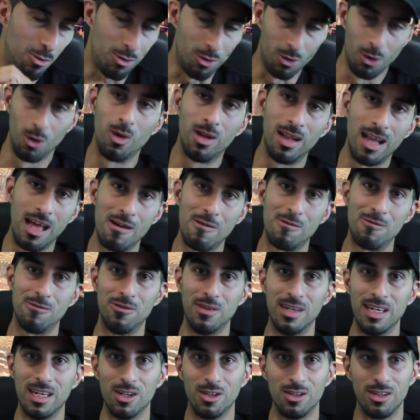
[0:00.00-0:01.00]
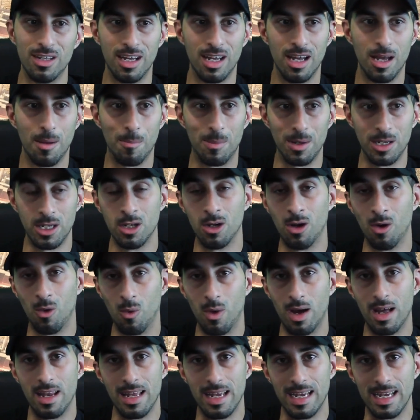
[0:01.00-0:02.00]
throw a left field, but you know
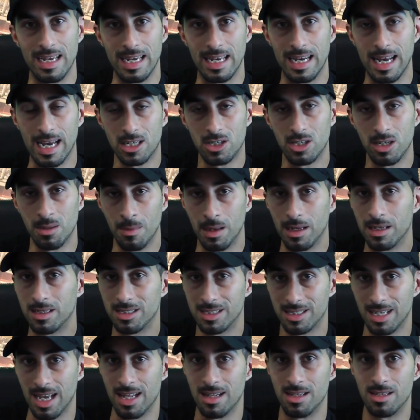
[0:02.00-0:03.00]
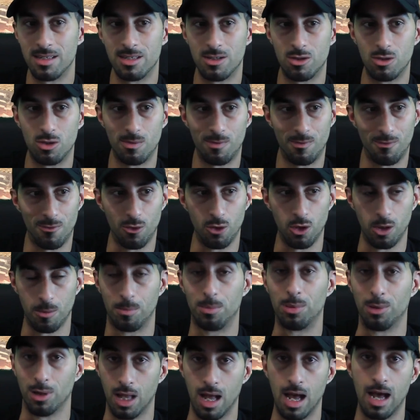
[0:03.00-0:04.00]
what? It, it actually makes sense for the
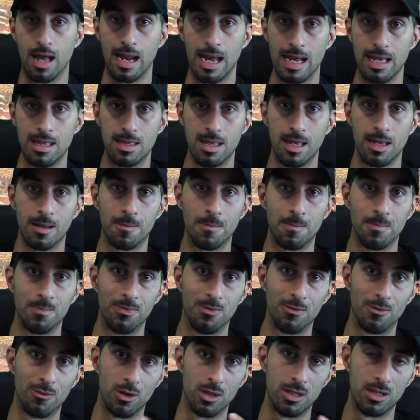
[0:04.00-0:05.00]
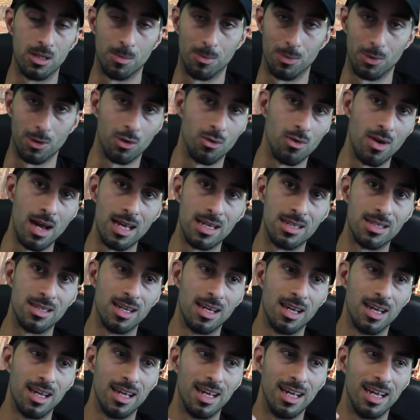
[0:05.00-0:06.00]
plot, I think, for it to progress.